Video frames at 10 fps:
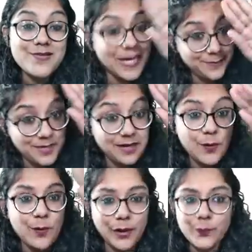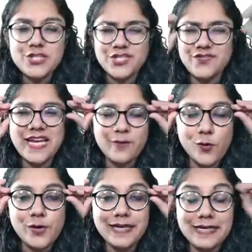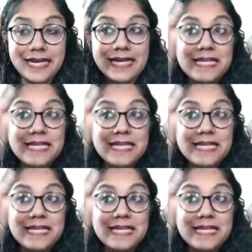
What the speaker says: chapter number 1, which we have already taken,